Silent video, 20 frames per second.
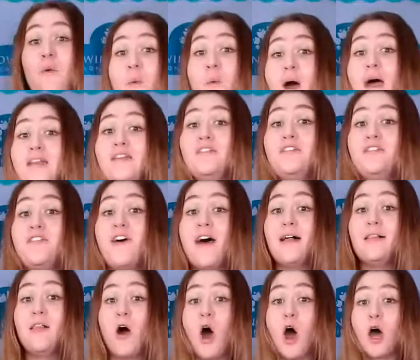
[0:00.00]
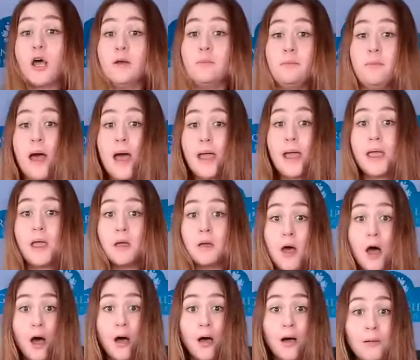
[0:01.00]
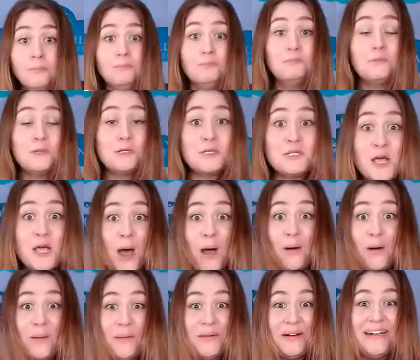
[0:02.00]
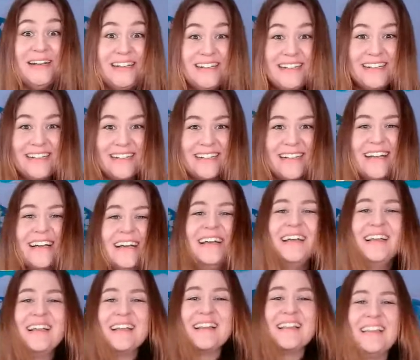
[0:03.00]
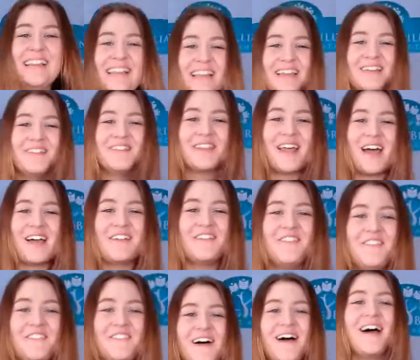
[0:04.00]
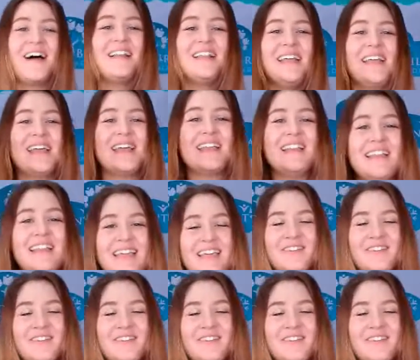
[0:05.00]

one fell on my toe. Leaves are falling,